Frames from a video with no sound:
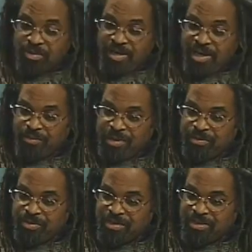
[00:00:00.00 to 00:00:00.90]
get
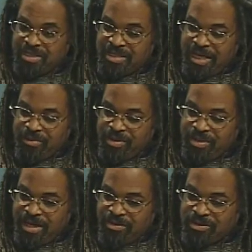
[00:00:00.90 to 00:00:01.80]
people to see that
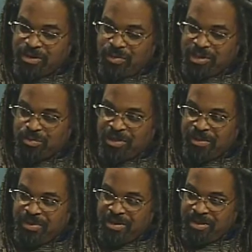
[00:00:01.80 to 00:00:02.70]
without so much
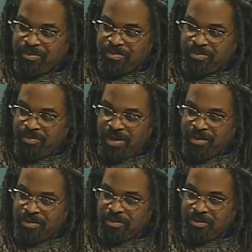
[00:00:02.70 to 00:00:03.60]
blaming them.
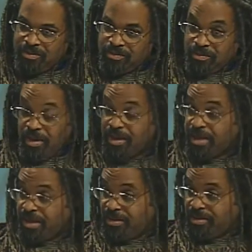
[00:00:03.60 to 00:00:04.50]
But
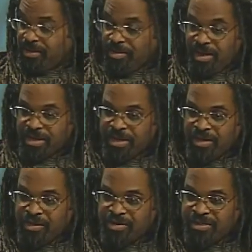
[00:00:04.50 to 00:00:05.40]
again, you know, I can
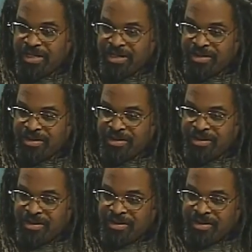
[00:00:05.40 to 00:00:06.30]
understand
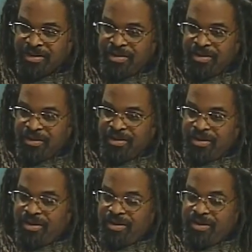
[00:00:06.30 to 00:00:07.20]

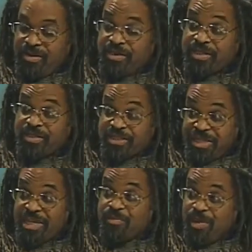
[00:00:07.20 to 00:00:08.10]
the
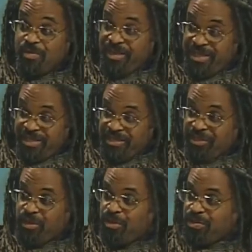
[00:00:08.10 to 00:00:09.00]
stigma piece
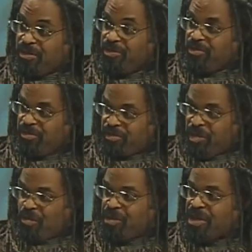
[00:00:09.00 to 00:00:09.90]
in terms of, you
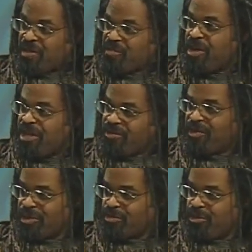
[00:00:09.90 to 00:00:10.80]
know, being afraid of
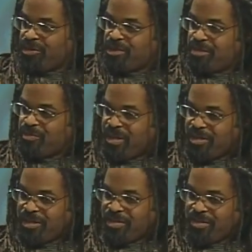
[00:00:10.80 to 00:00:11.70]
this person. But, you know,